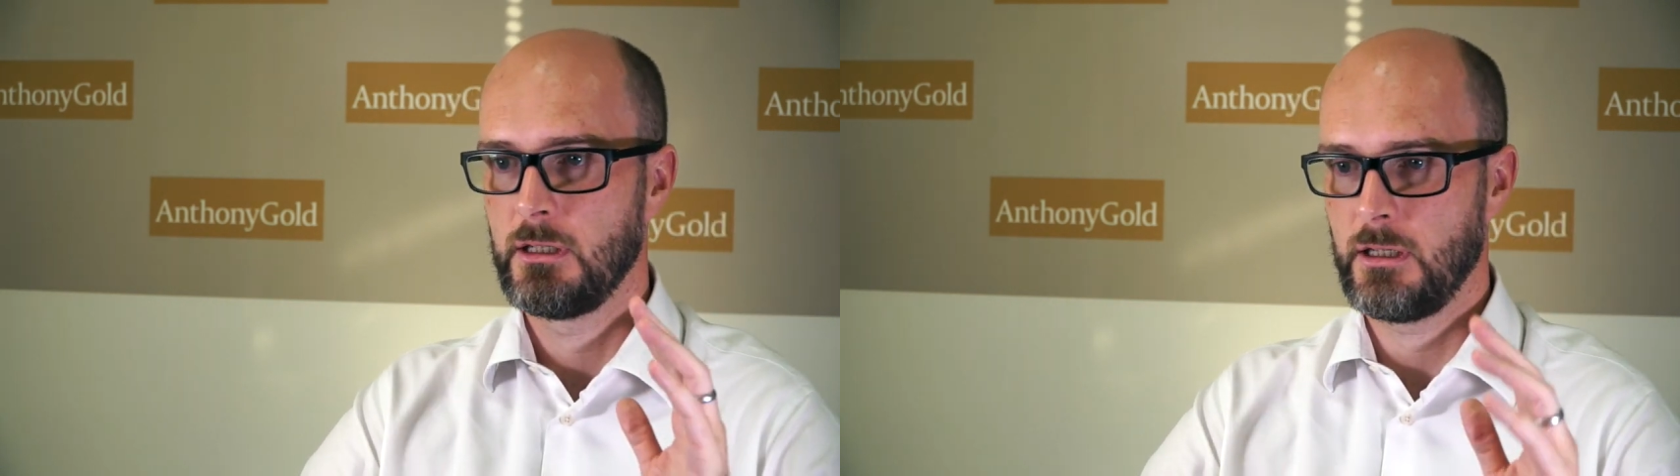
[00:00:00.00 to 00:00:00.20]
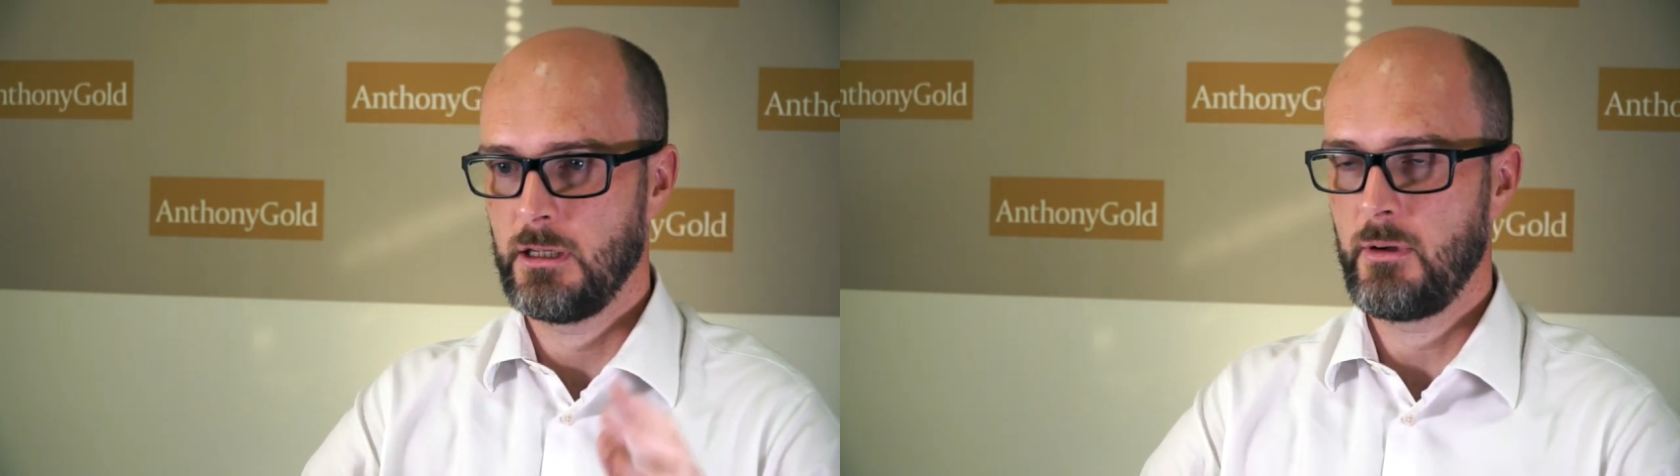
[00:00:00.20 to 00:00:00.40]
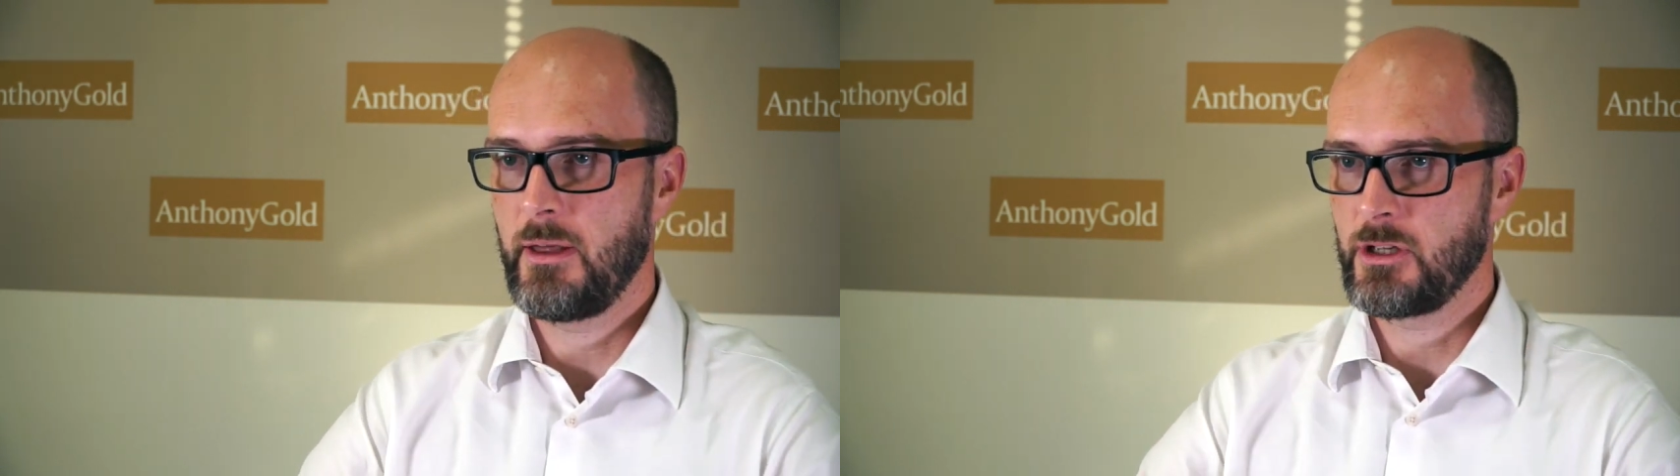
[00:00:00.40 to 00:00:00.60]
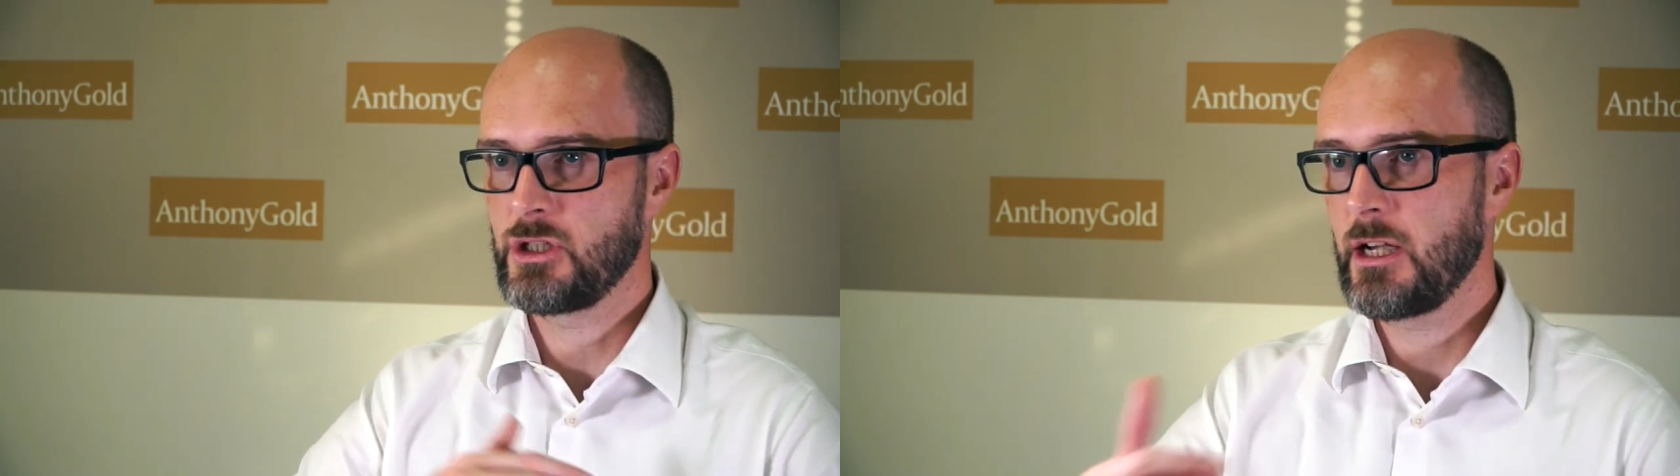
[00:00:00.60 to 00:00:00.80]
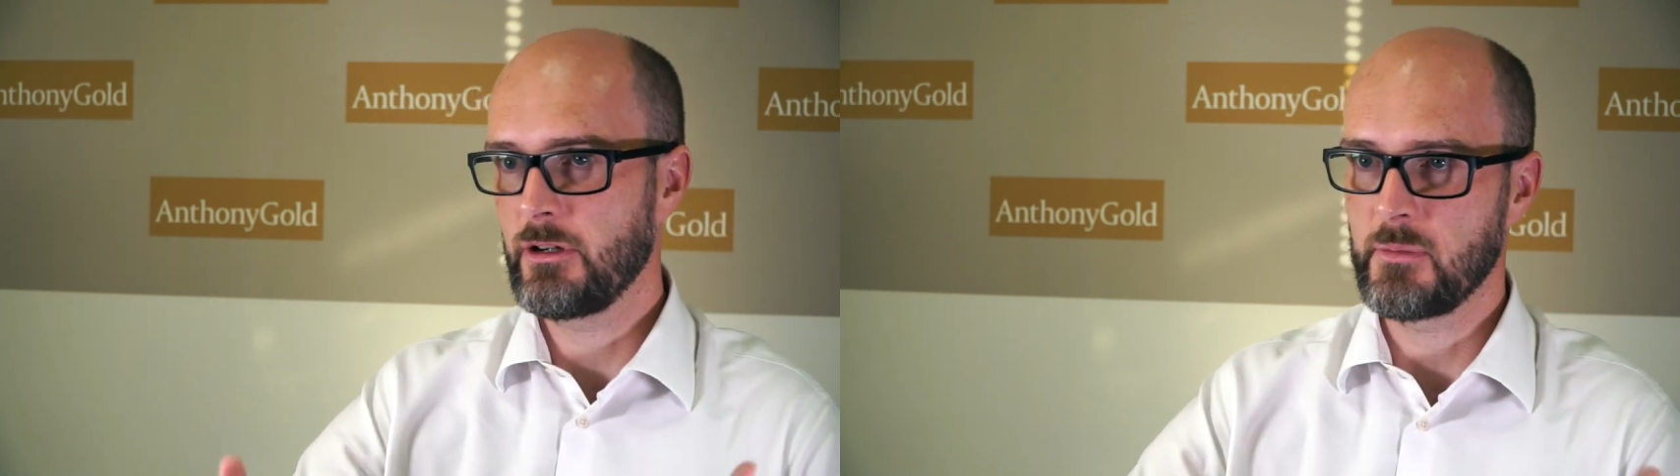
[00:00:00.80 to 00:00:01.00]
and they're
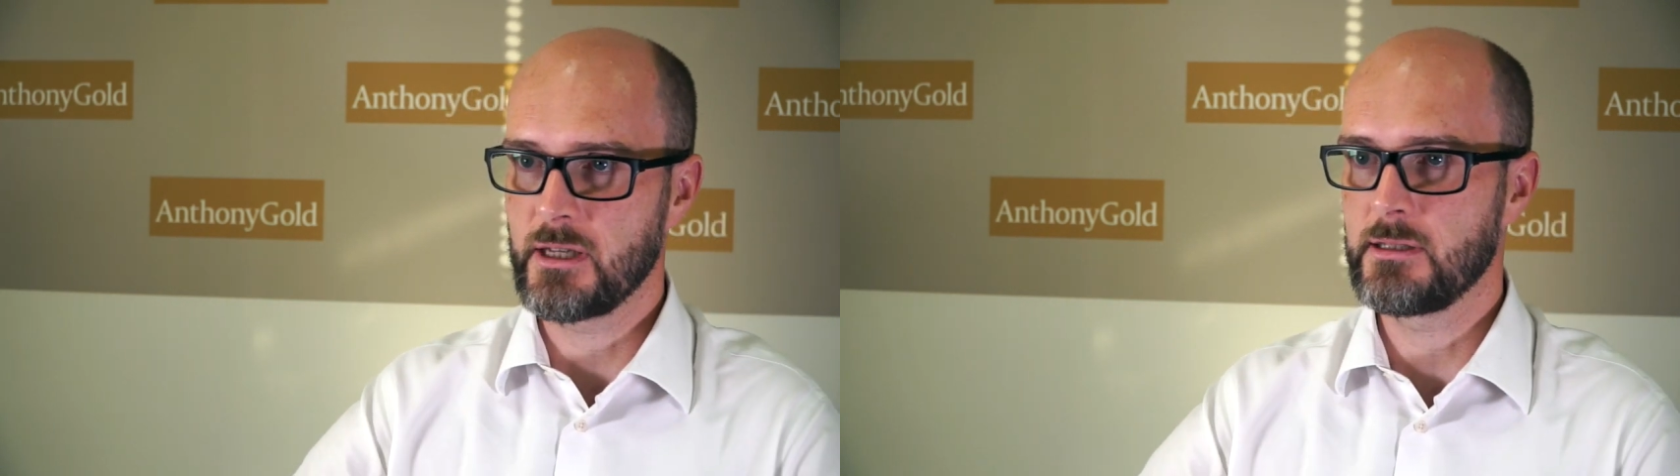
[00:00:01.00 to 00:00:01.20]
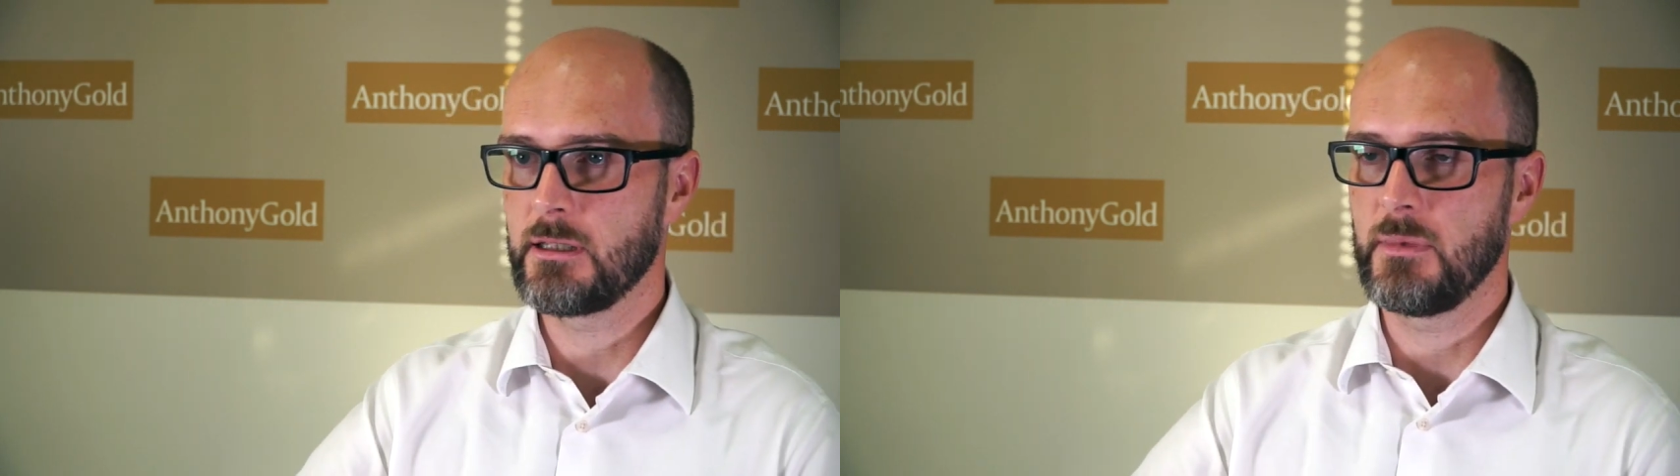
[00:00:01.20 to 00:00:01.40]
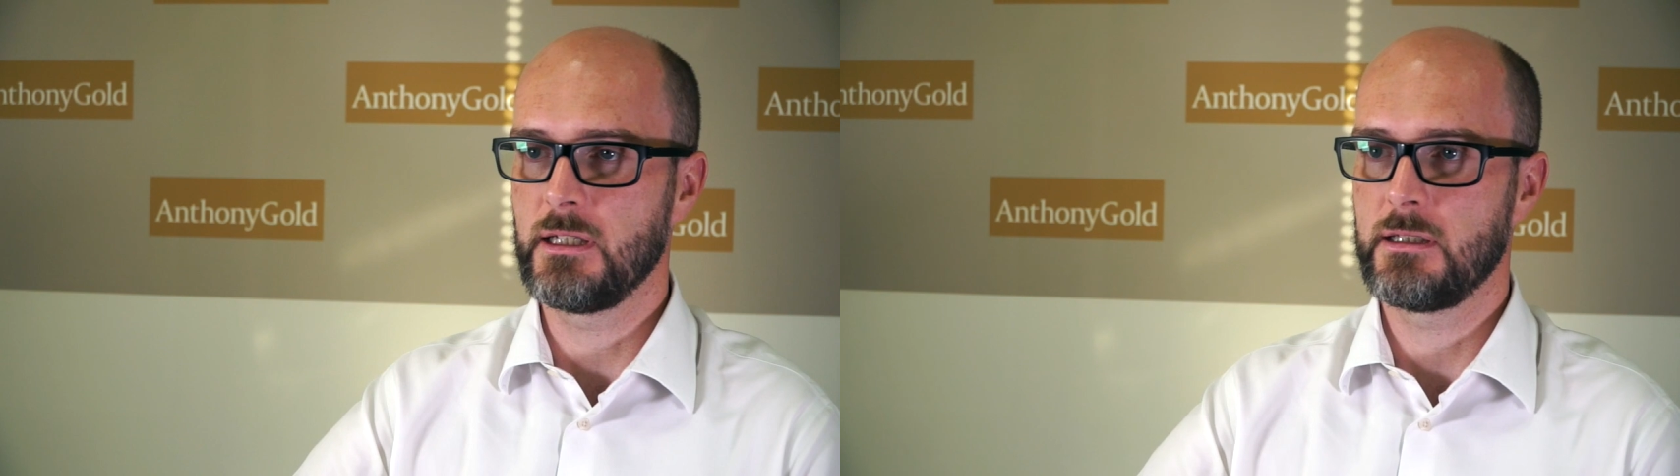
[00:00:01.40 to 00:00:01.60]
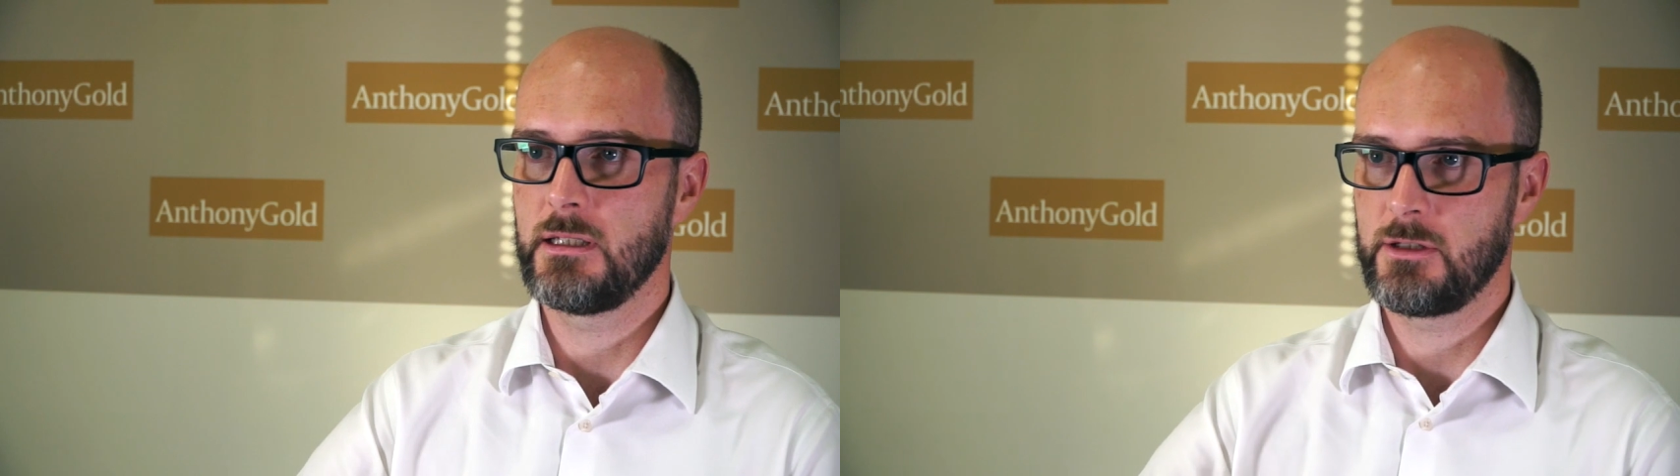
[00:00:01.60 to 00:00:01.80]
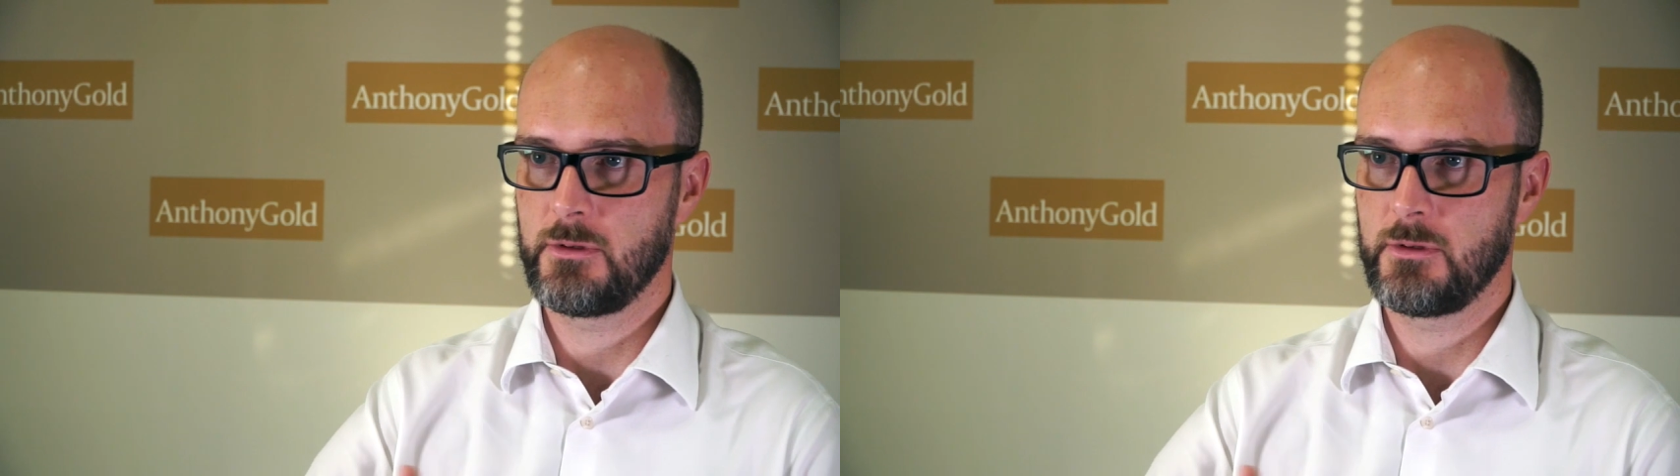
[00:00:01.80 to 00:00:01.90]
sharing basic amenities,